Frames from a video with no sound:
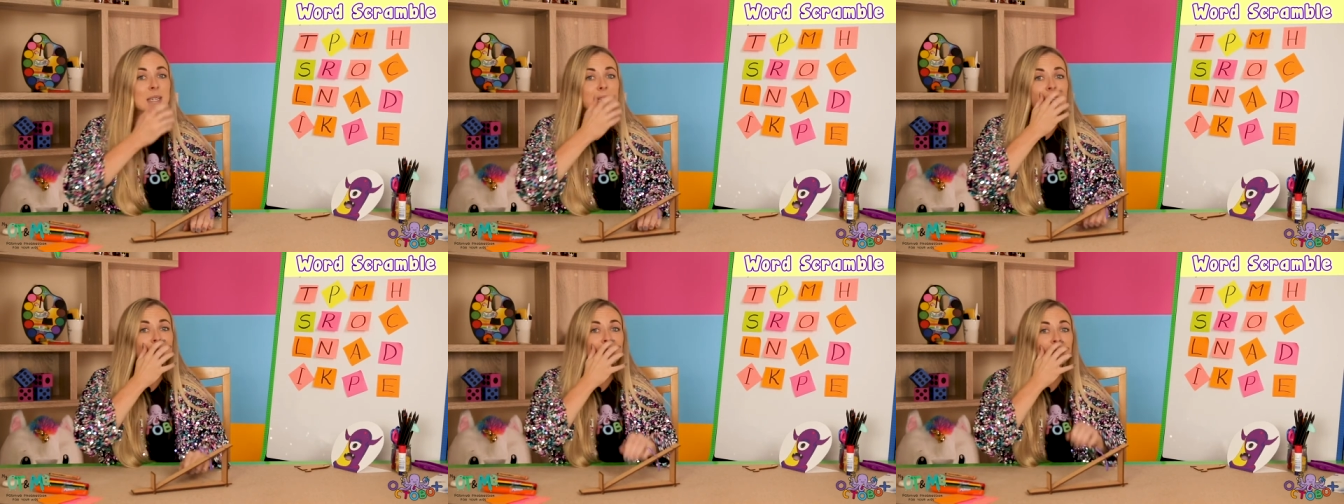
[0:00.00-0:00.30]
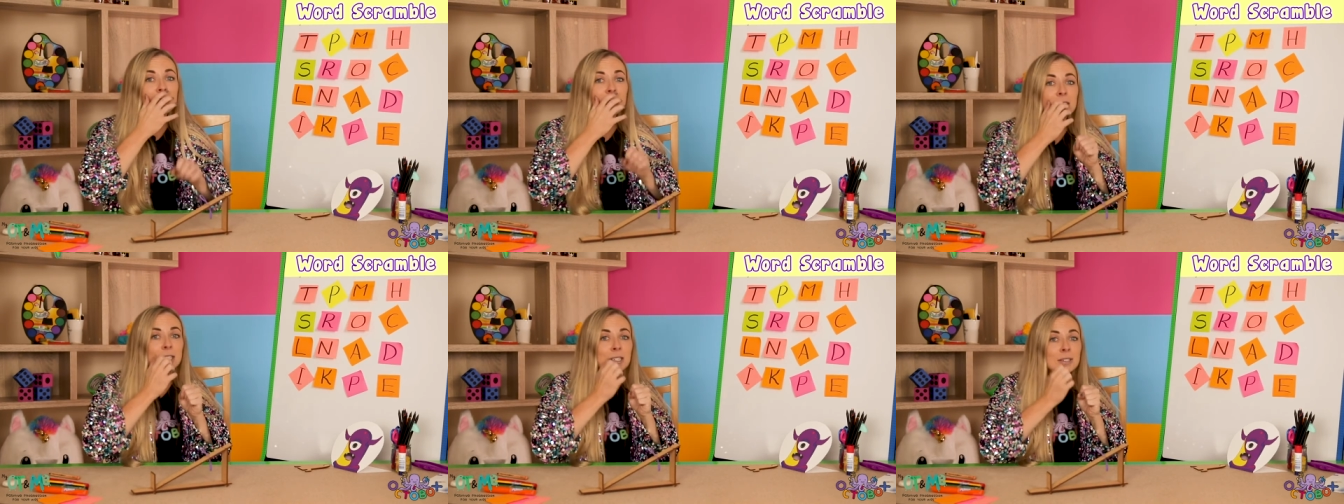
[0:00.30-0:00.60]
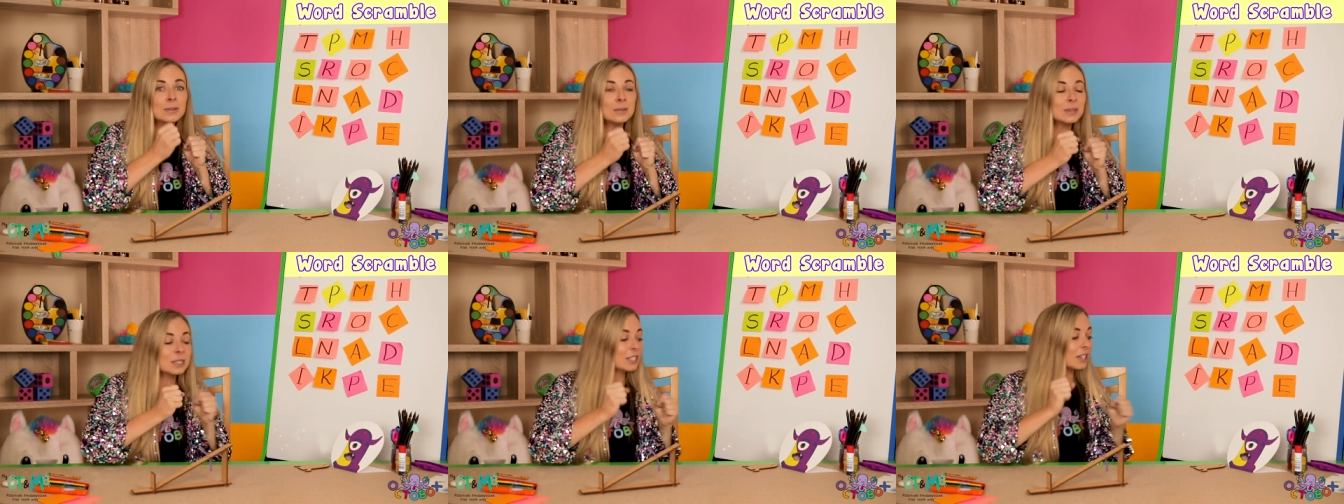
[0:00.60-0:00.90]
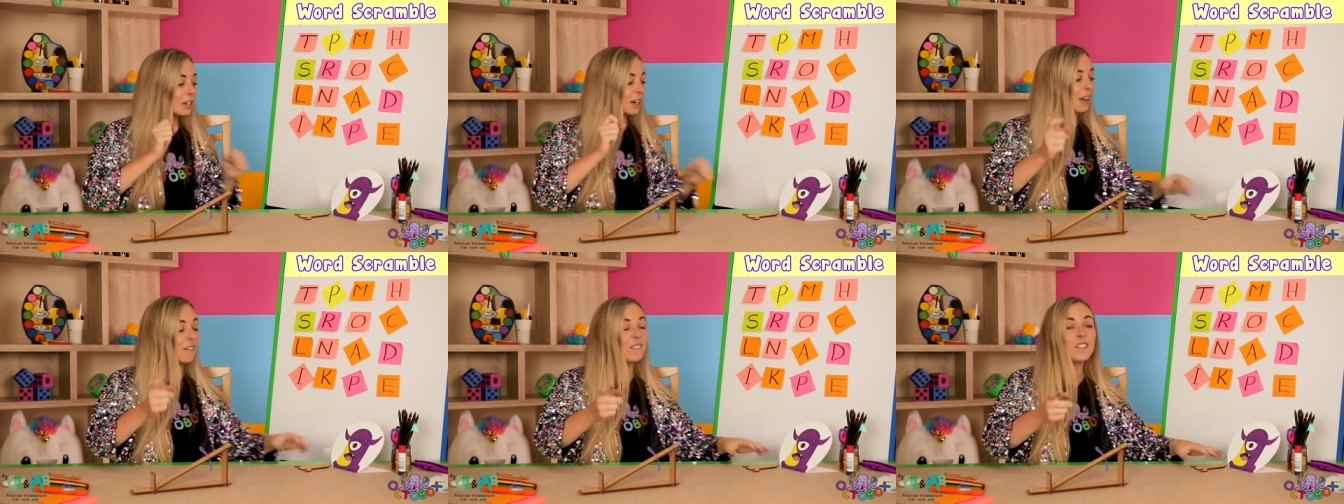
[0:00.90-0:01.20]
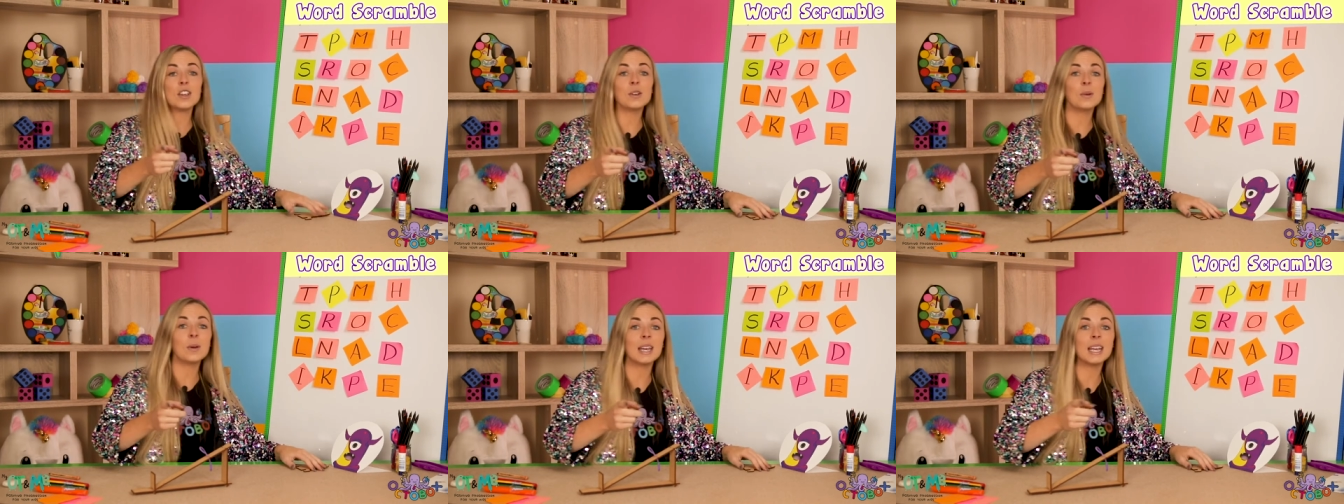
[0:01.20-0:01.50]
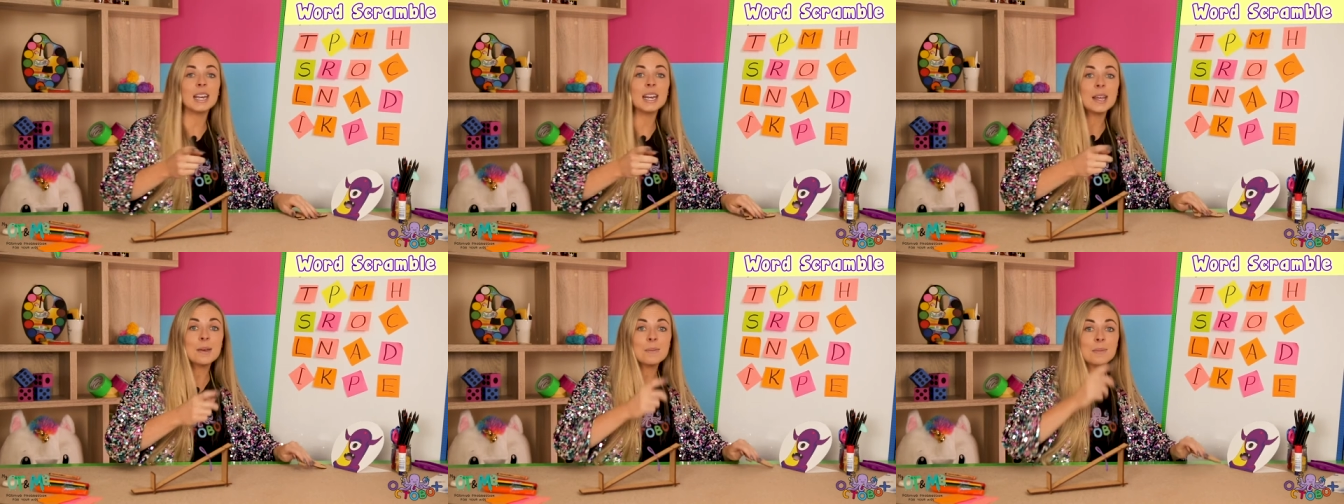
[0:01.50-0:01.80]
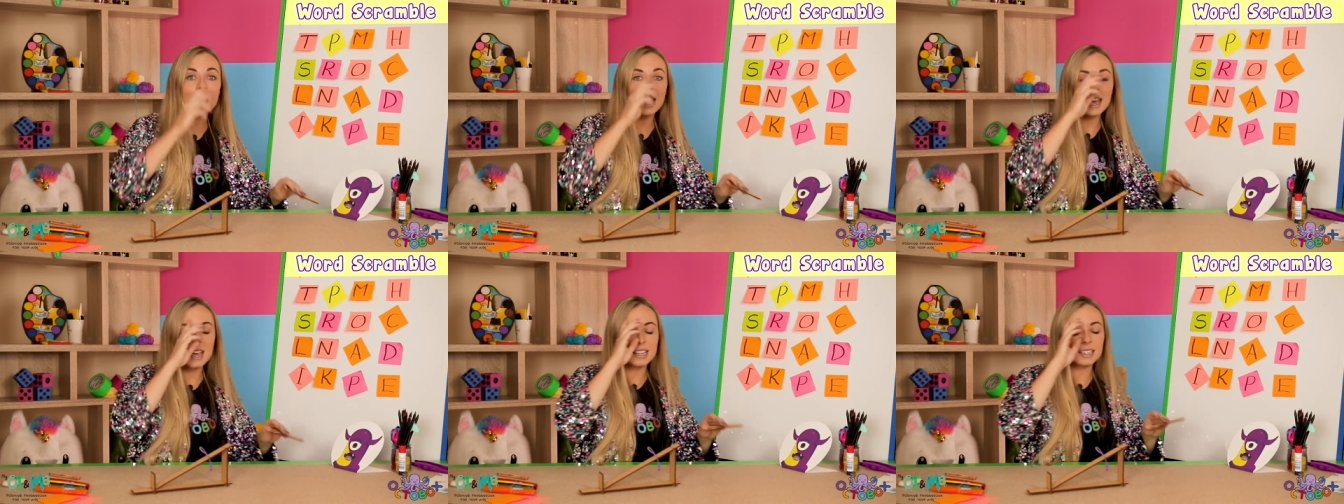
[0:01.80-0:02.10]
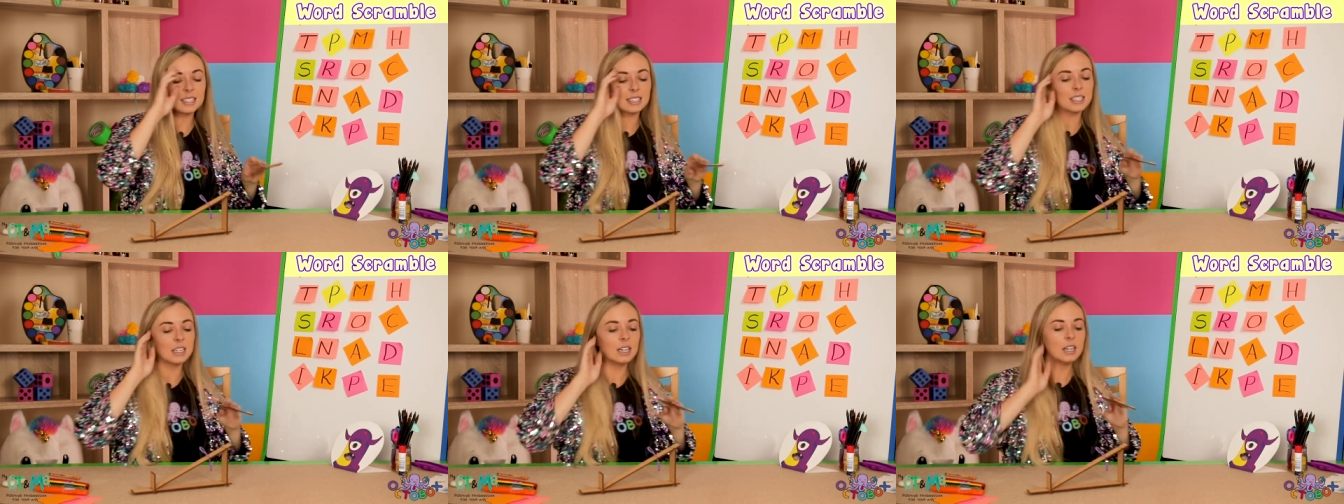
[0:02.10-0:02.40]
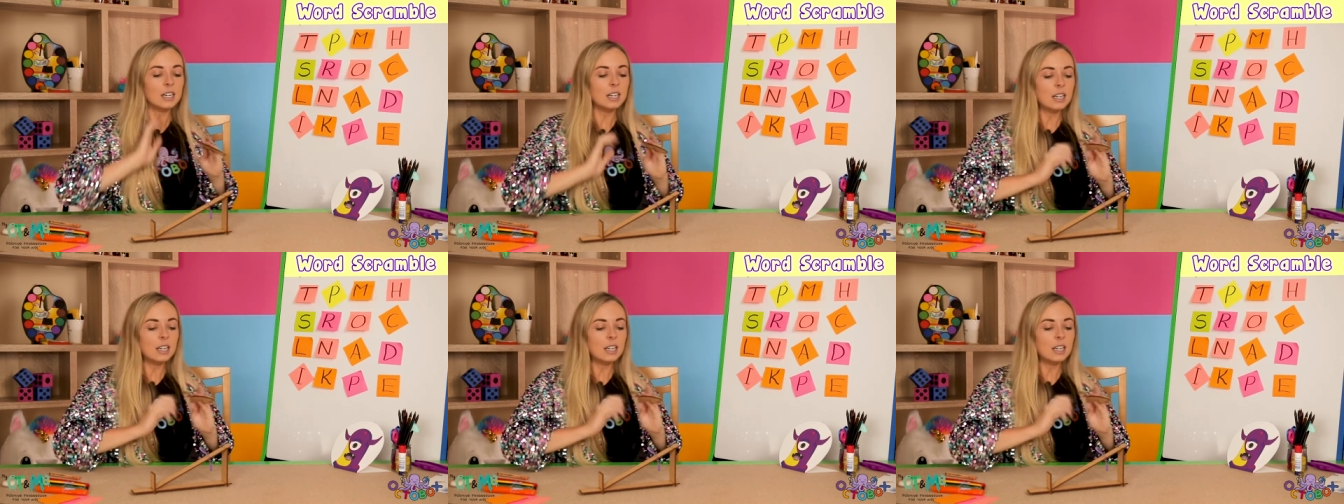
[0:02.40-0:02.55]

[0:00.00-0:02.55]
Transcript: getting closer. Have you hit him yet?